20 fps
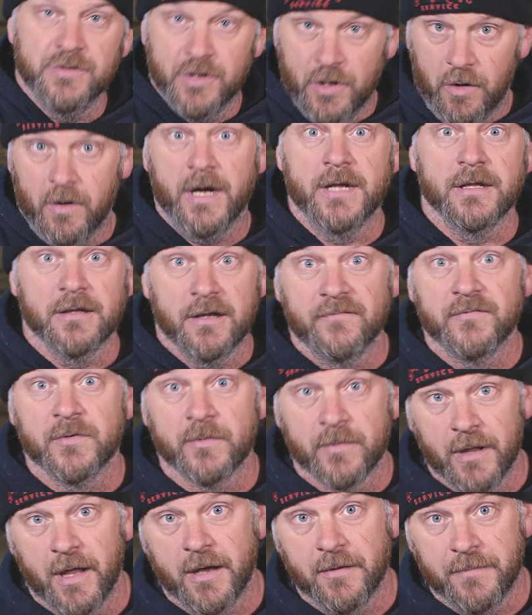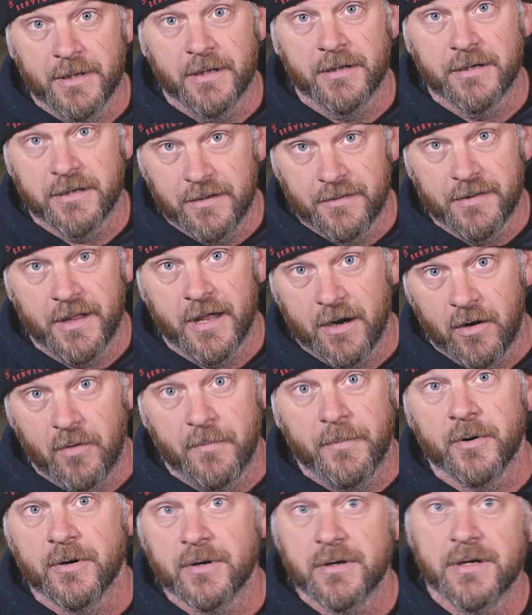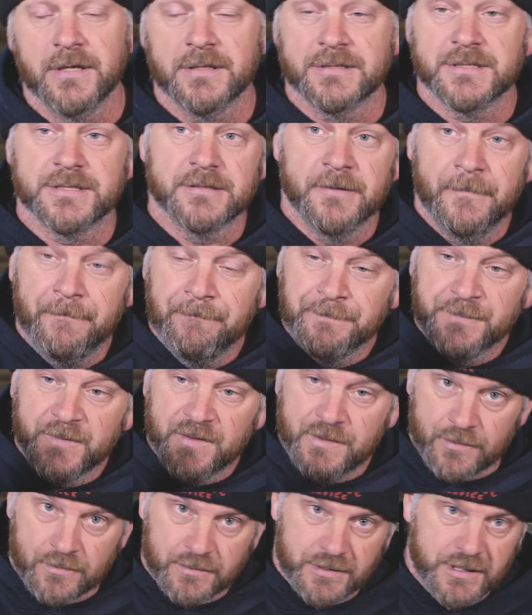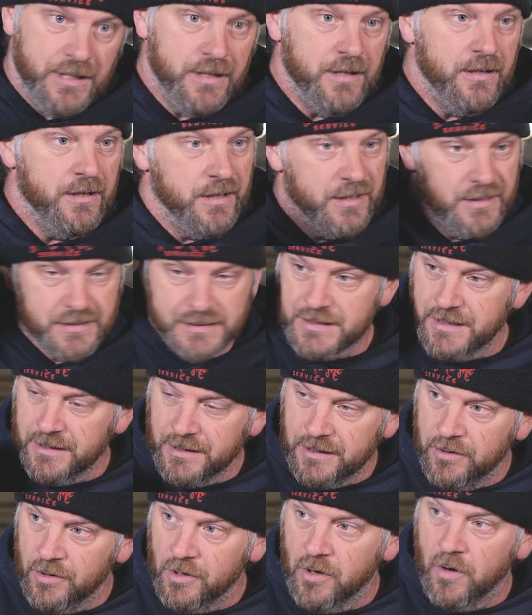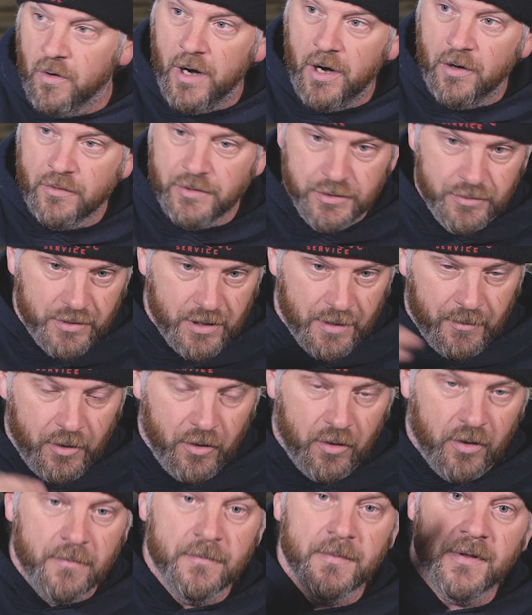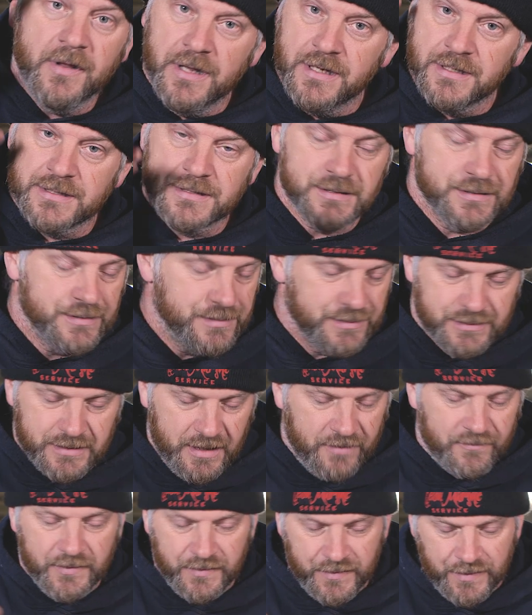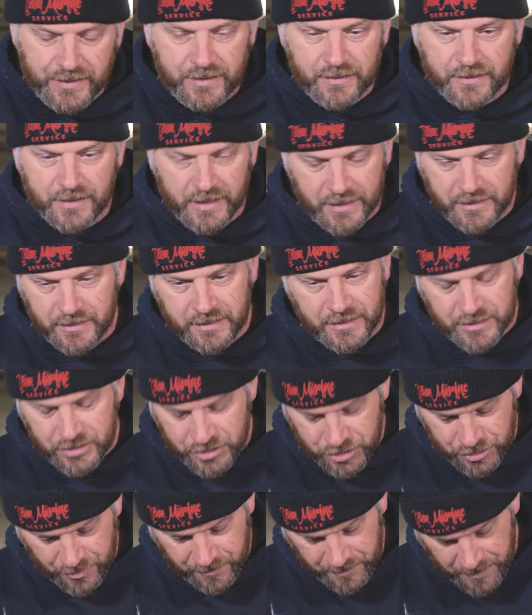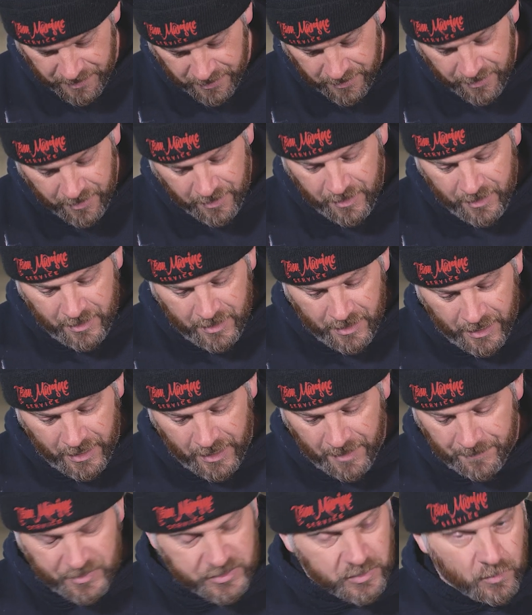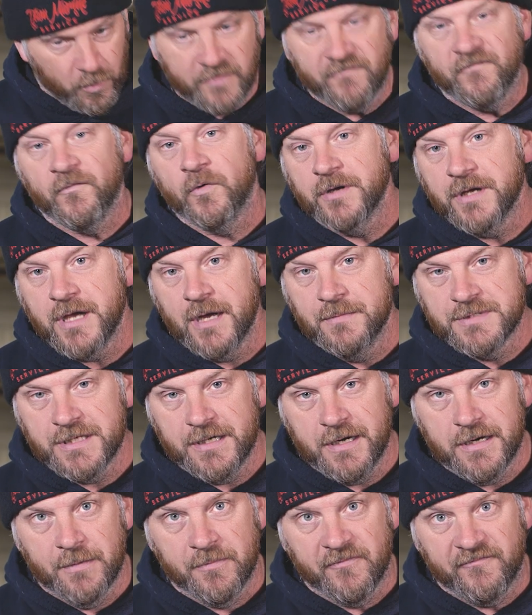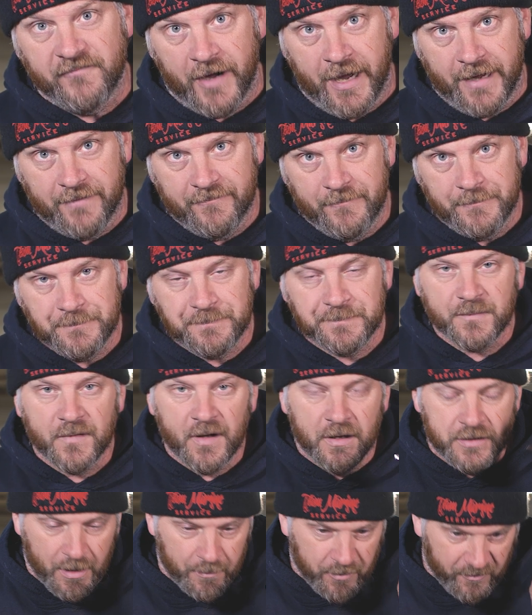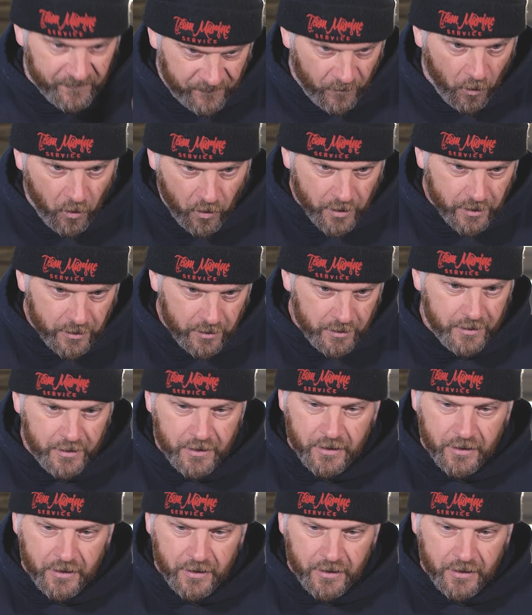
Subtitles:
you know I love the reliability of that outboard. It's turnkey, it's you go out, you come home, it's everything that it should be. But the 140 comes in at number five. Number four,